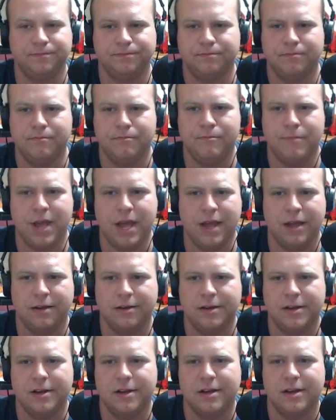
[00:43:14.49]
Meh.
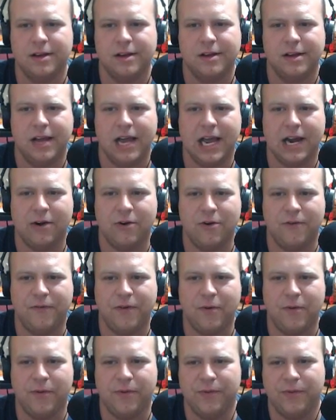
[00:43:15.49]
I don't know if
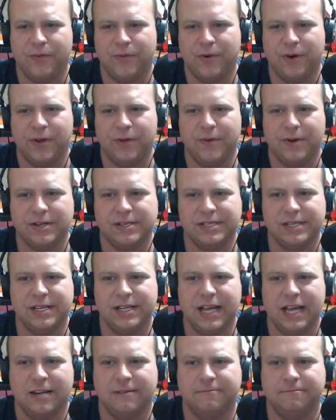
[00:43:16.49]
I really want to see
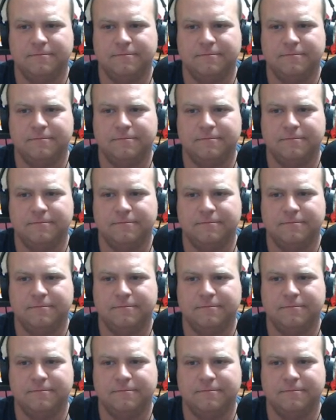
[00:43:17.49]
that.